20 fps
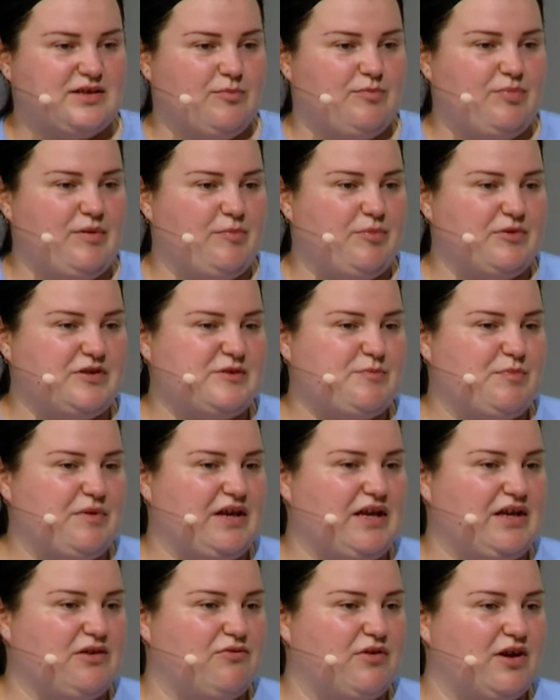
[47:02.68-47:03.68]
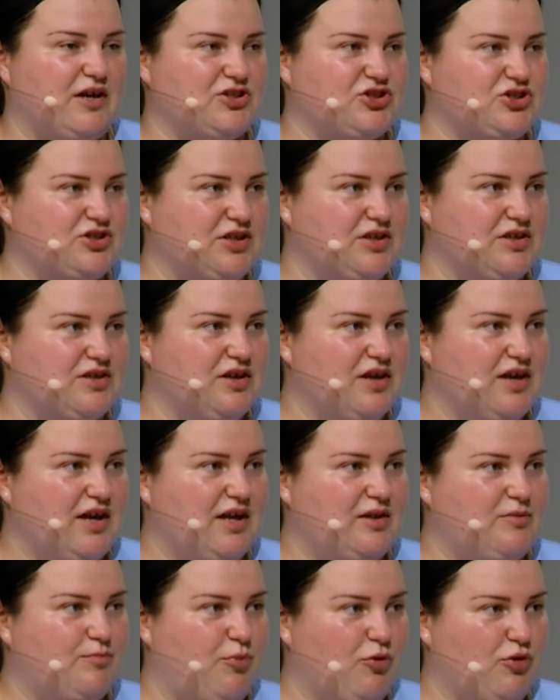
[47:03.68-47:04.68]
some people speak in Russia
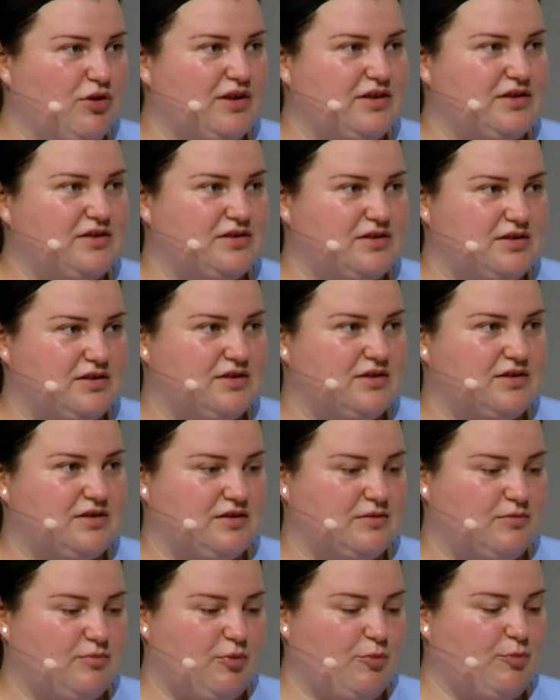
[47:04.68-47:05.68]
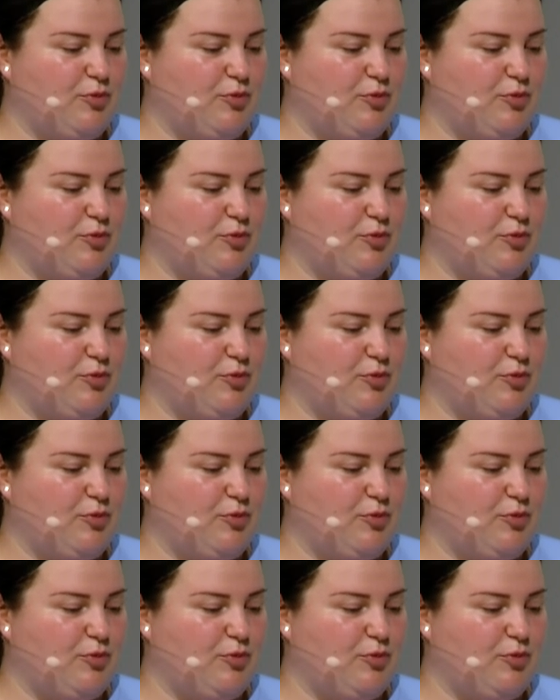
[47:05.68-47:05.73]
and Poland uh,